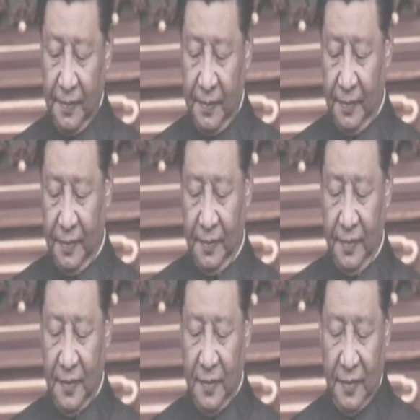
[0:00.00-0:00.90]
called
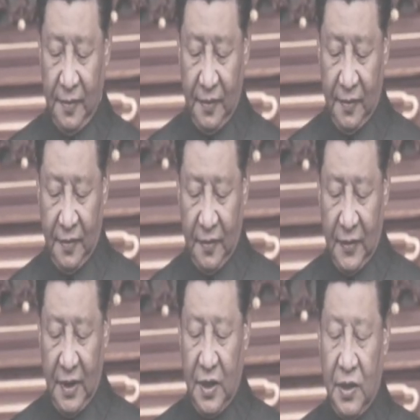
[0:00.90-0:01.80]
for
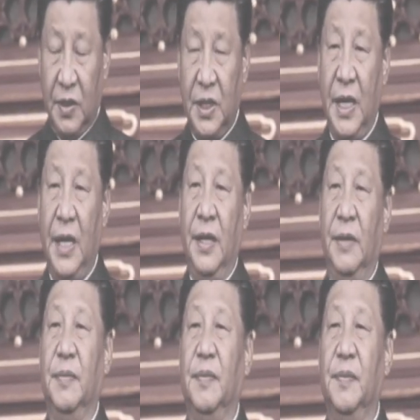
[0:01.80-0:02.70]
complete
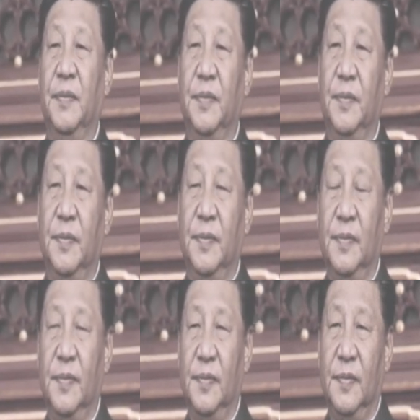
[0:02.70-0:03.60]
reunification
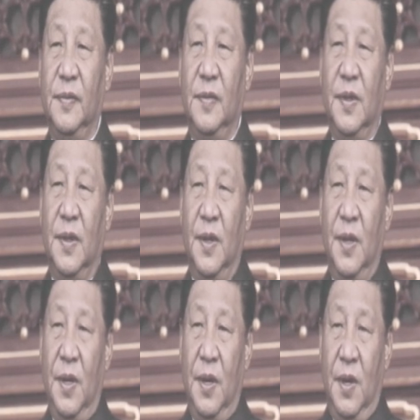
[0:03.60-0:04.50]
with Taiwan
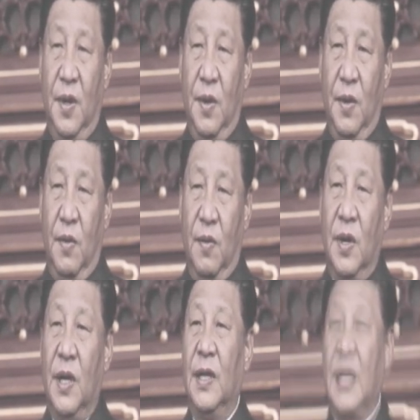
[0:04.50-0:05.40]
and said Communist
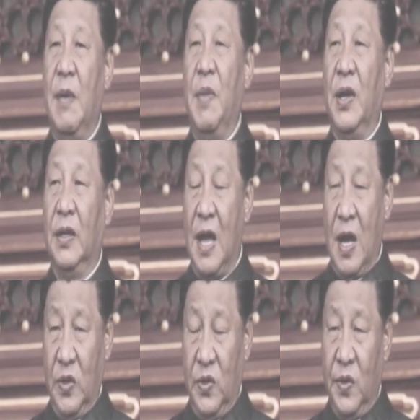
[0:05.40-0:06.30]
China would
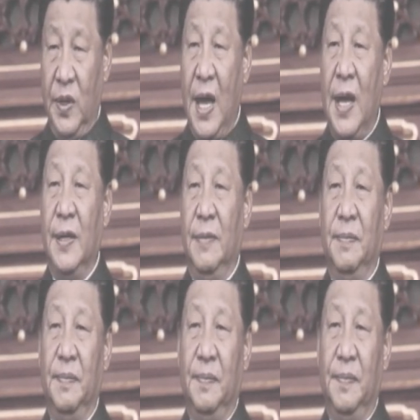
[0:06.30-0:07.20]
smash
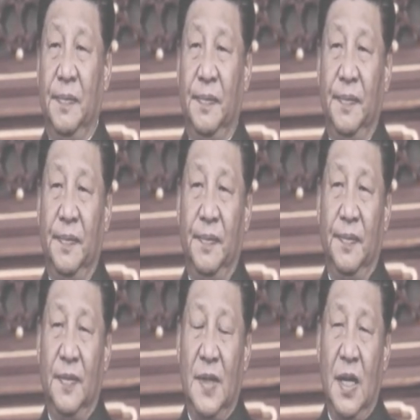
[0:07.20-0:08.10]
efforts in
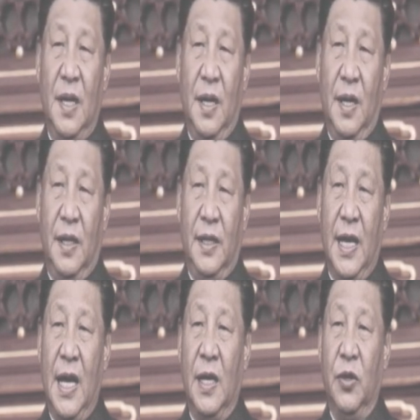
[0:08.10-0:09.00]
support of
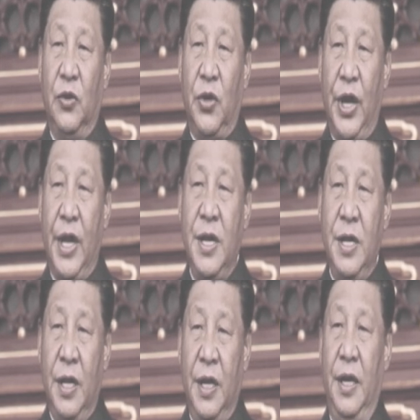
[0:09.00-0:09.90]
Taiwanese
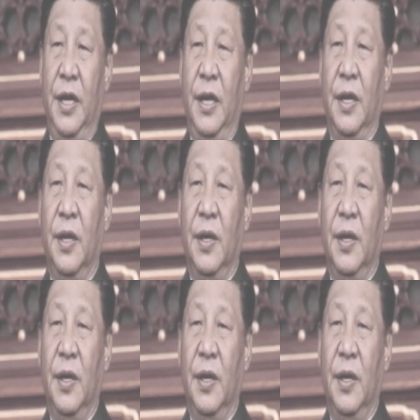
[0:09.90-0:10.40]
independence.